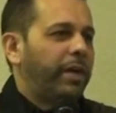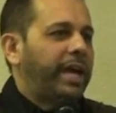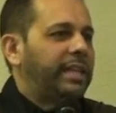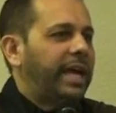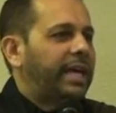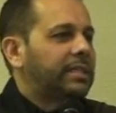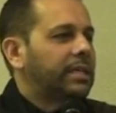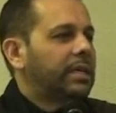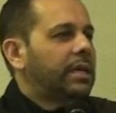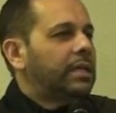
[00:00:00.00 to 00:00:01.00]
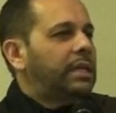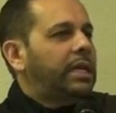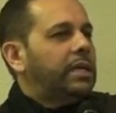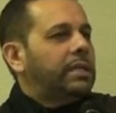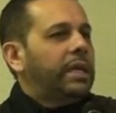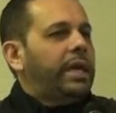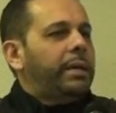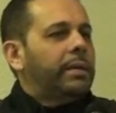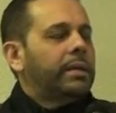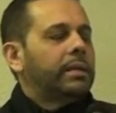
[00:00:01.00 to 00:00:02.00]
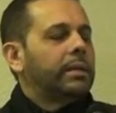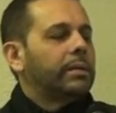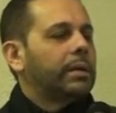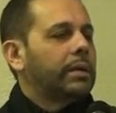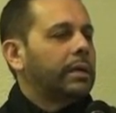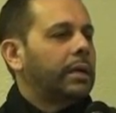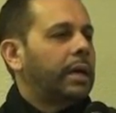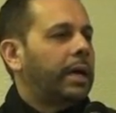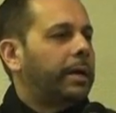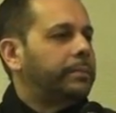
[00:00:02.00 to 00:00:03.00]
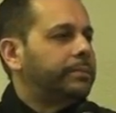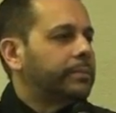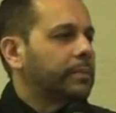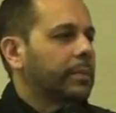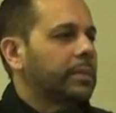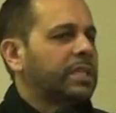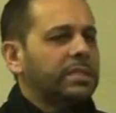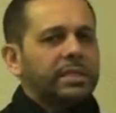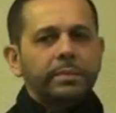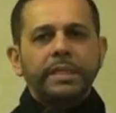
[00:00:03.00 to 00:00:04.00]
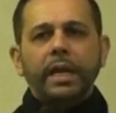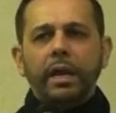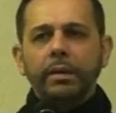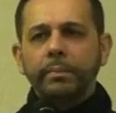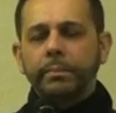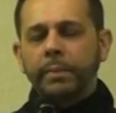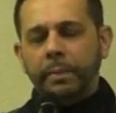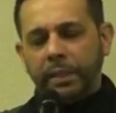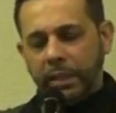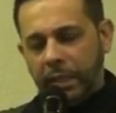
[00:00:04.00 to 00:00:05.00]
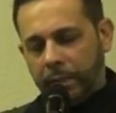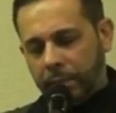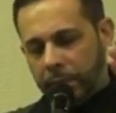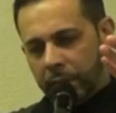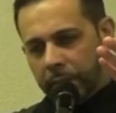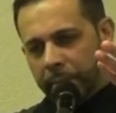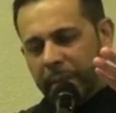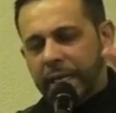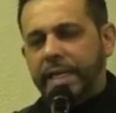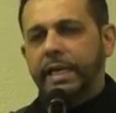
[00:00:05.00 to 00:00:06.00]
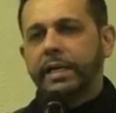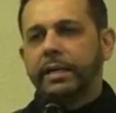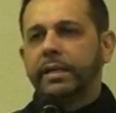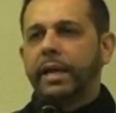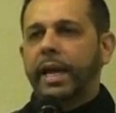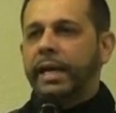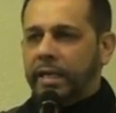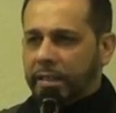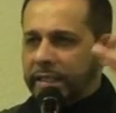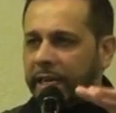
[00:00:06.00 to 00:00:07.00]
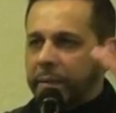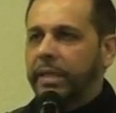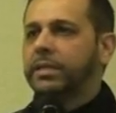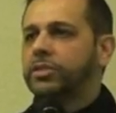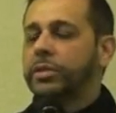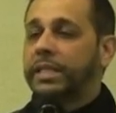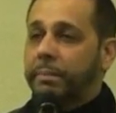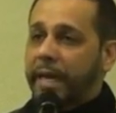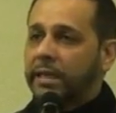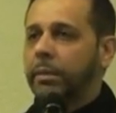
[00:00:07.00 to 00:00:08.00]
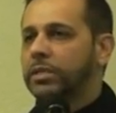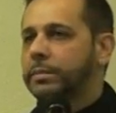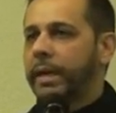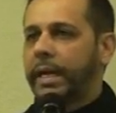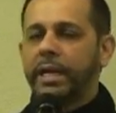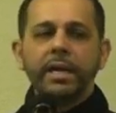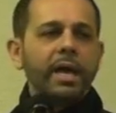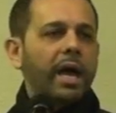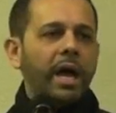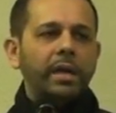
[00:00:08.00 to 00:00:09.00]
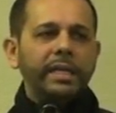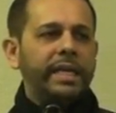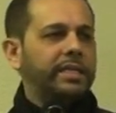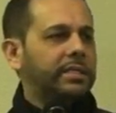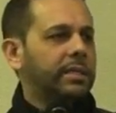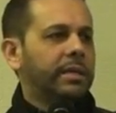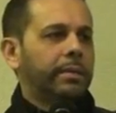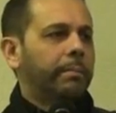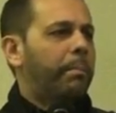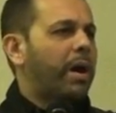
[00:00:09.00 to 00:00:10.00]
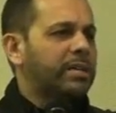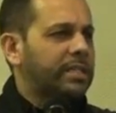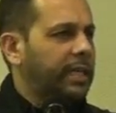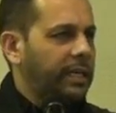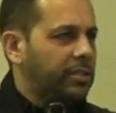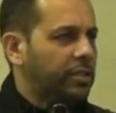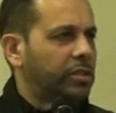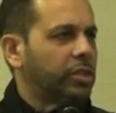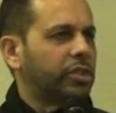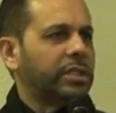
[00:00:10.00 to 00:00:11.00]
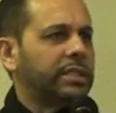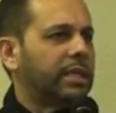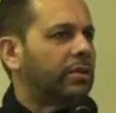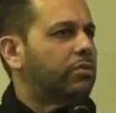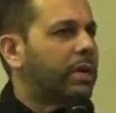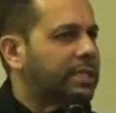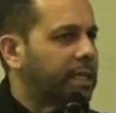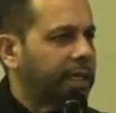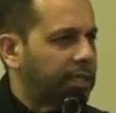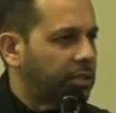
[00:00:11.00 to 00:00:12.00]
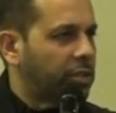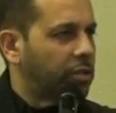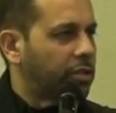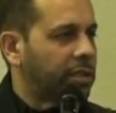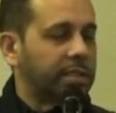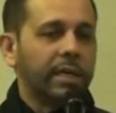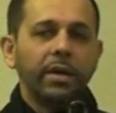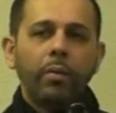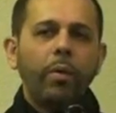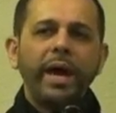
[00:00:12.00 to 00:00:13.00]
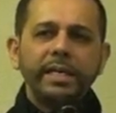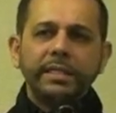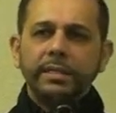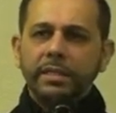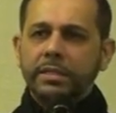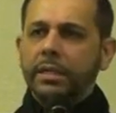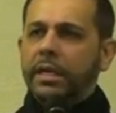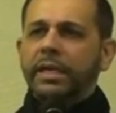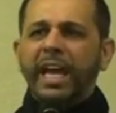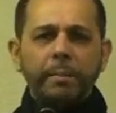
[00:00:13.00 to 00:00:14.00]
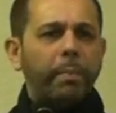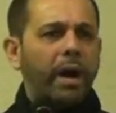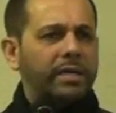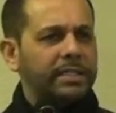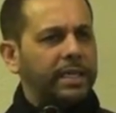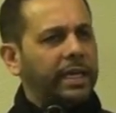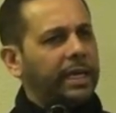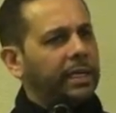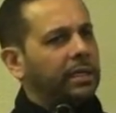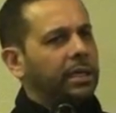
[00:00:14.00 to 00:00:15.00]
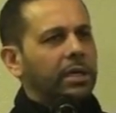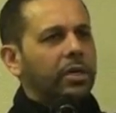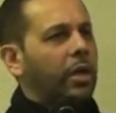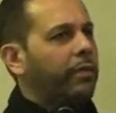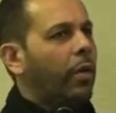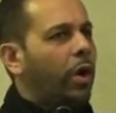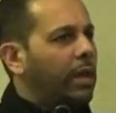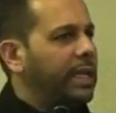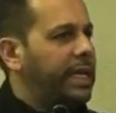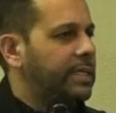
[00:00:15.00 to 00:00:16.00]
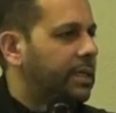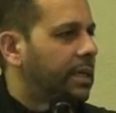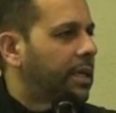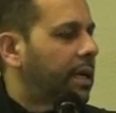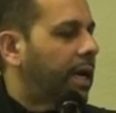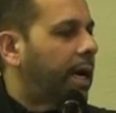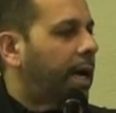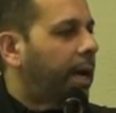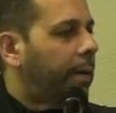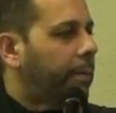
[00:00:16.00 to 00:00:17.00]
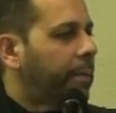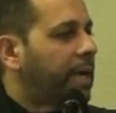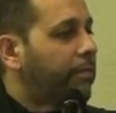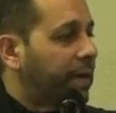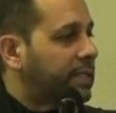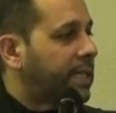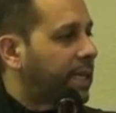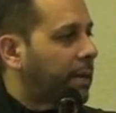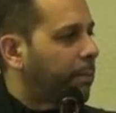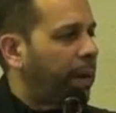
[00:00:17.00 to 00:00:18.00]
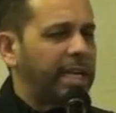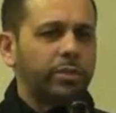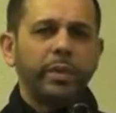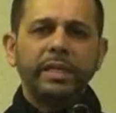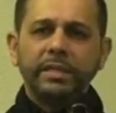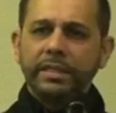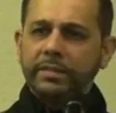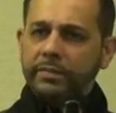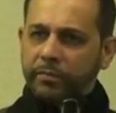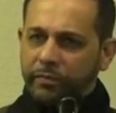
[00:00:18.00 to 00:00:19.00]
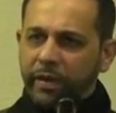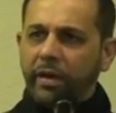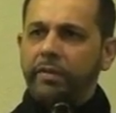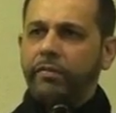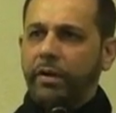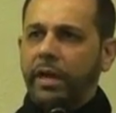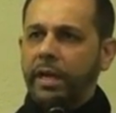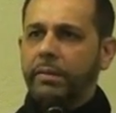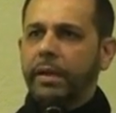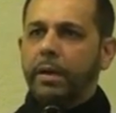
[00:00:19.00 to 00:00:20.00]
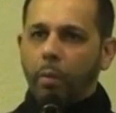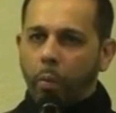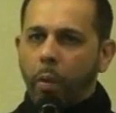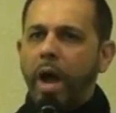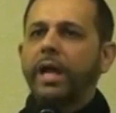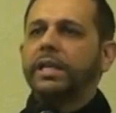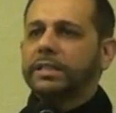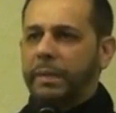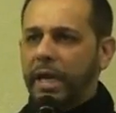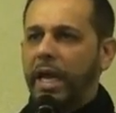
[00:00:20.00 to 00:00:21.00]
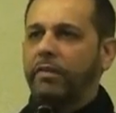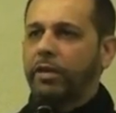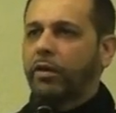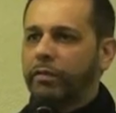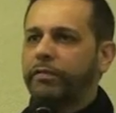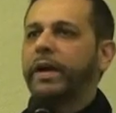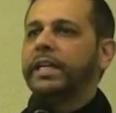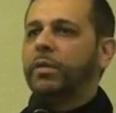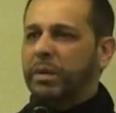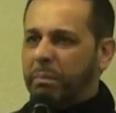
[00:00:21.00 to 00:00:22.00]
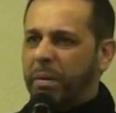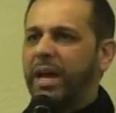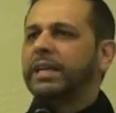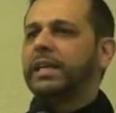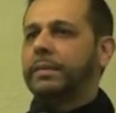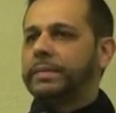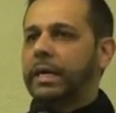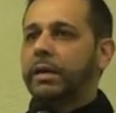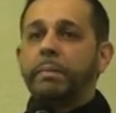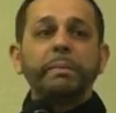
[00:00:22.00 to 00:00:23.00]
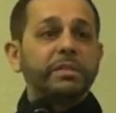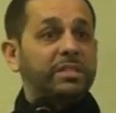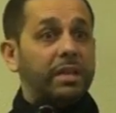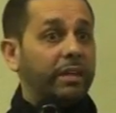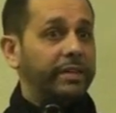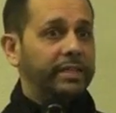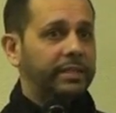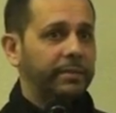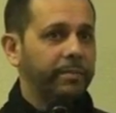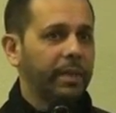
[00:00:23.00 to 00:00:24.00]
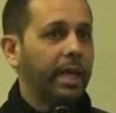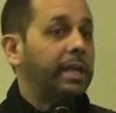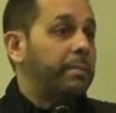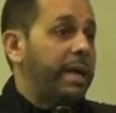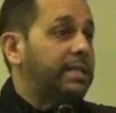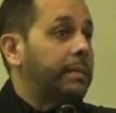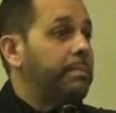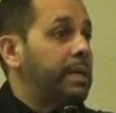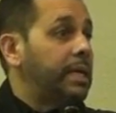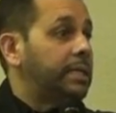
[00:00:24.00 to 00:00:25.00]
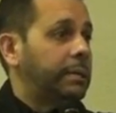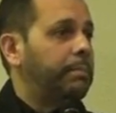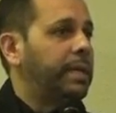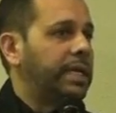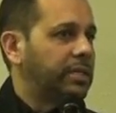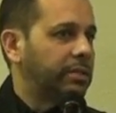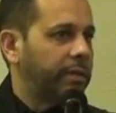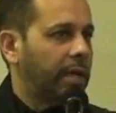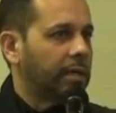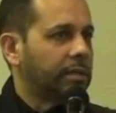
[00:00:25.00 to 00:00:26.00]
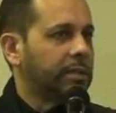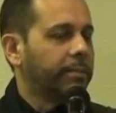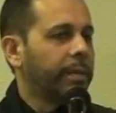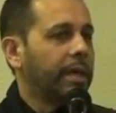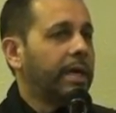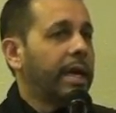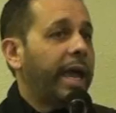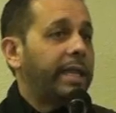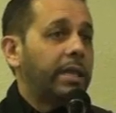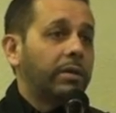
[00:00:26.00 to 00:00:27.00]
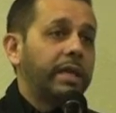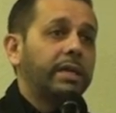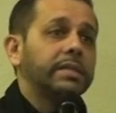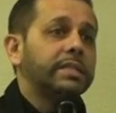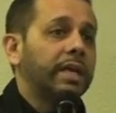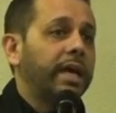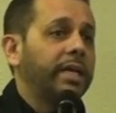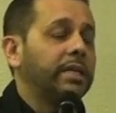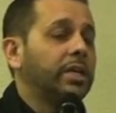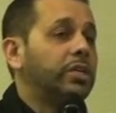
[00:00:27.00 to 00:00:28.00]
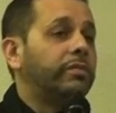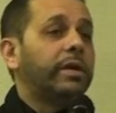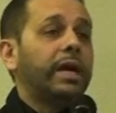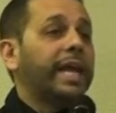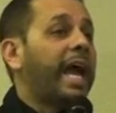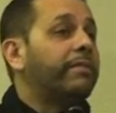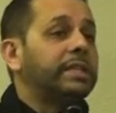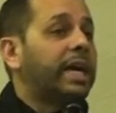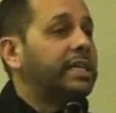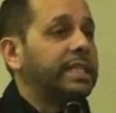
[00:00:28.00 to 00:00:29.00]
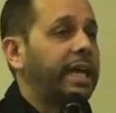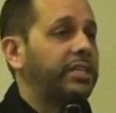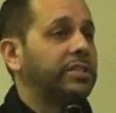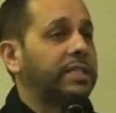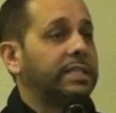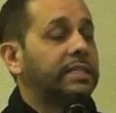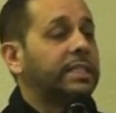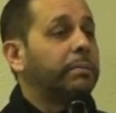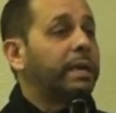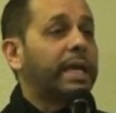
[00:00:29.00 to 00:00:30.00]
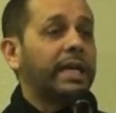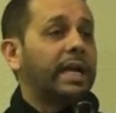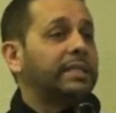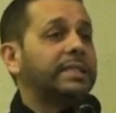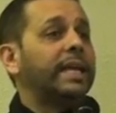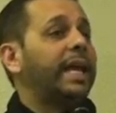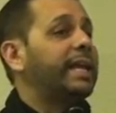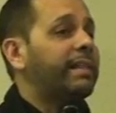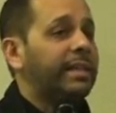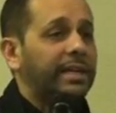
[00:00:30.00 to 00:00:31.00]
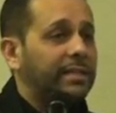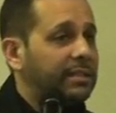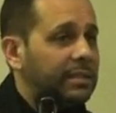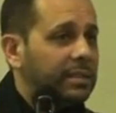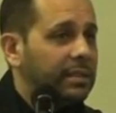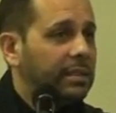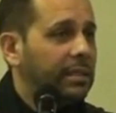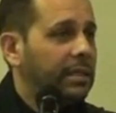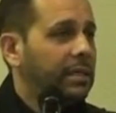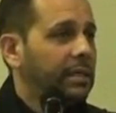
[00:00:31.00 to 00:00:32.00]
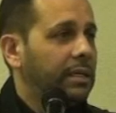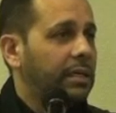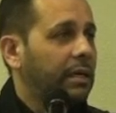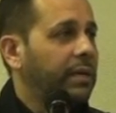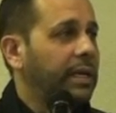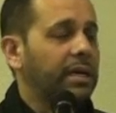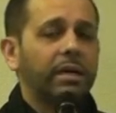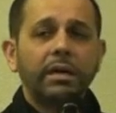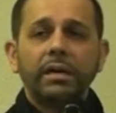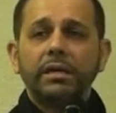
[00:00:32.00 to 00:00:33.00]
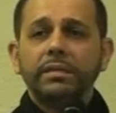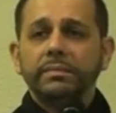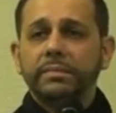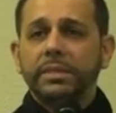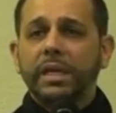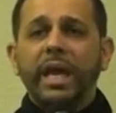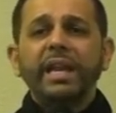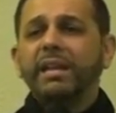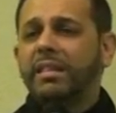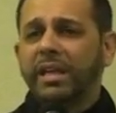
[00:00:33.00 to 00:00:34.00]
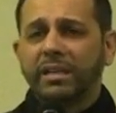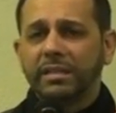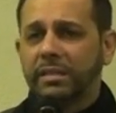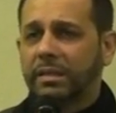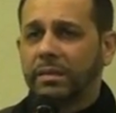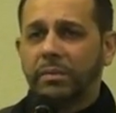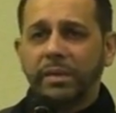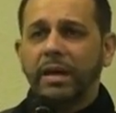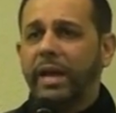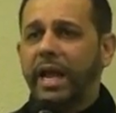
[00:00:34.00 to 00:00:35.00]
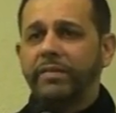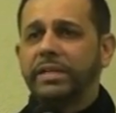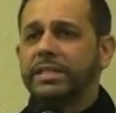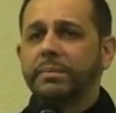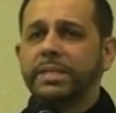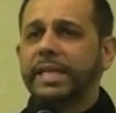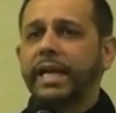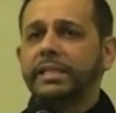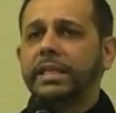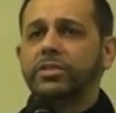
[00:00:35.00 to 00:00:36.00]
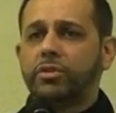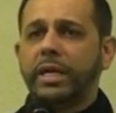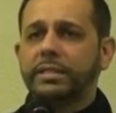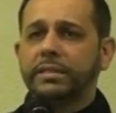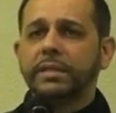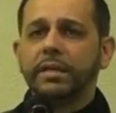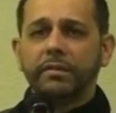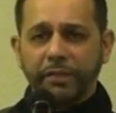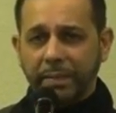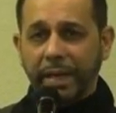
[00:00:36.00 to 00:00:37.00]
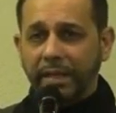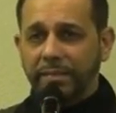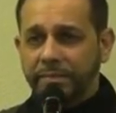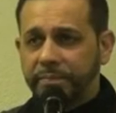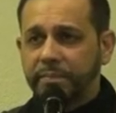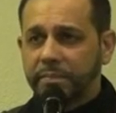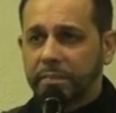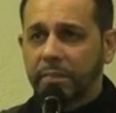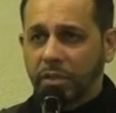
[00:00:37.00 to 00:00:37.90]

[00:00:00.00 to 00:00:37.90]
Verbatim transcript: You find that the, the um, systems that are, I mean, the media and entertainment industries that make the most money are these boxing institutions and wrestling institutions. Why is it this kickboxing, and you have all these uh, events taking place where there's this very, very wild behavior of fighting where blood comes out and people just love it. And it makes them millions and billions of dollars. And then on the other side, you've got advertising agencies that simply cannot sell anything, including a car, anything, without having some scanty dressed female.